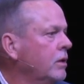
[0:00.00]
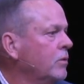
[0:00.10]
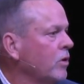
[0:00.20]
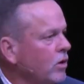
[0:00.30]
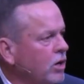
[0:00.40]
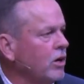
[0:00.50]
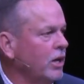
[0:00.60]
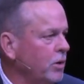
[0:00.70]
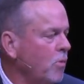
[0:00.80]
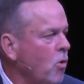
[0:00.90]
We're going to learn a
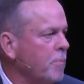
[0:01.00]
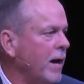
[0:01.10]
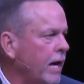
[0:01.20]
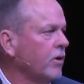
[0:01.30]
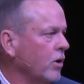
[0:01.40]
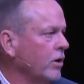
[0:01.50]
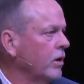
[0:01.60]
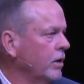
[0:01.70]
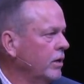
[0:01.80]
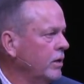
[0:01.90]
little more about her.
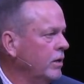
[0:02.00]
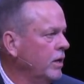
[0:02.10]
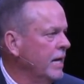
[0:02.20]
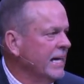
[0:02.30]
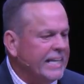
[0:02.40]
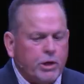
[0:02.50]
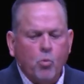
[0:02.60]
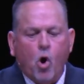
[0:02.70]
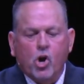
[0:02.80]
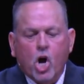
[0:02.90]
Didn't
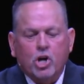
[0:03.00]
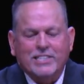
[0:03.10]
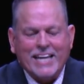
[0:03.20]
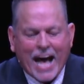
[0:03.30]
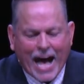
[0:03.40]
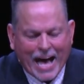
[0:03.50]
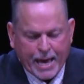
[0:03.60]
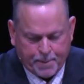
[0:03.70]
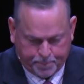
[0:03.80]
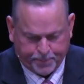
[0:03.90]
want her
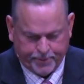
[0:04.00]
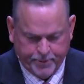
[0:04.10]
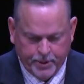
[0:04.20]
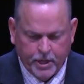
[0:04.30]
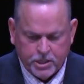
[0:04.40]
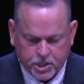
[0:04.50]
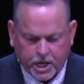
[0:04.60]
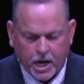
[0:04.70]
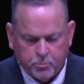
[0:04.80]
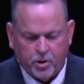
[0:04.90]
type to
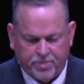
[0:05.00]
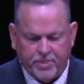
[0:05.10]
come with